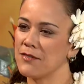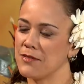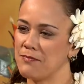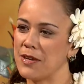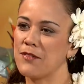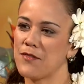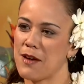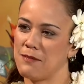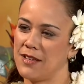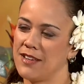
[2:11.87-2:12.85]
of a big
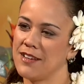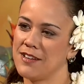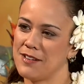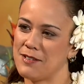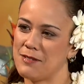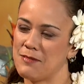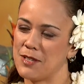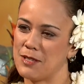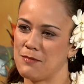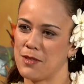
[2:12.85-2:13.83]
family. Um,
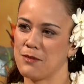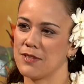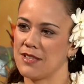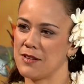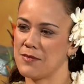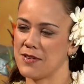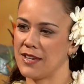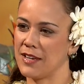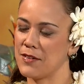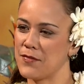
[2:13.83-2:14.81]
his mother was in
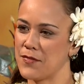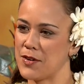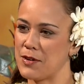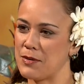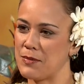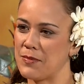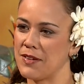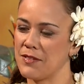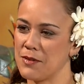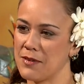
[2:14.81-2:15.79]
Hawaii from
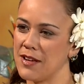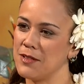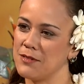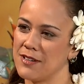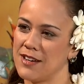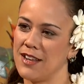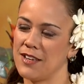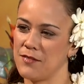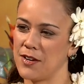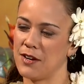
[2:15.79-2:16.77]
the Waialua,
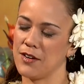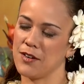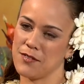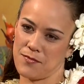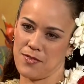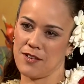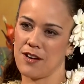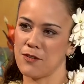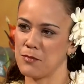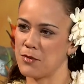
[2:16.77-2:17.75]
Haleiwa area of the
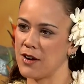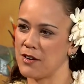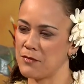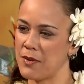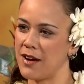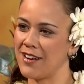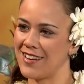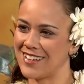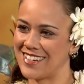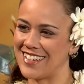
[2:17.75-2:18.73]
Ahupua of
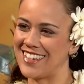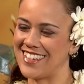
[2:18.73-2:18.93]
Pa'ala'akai. Very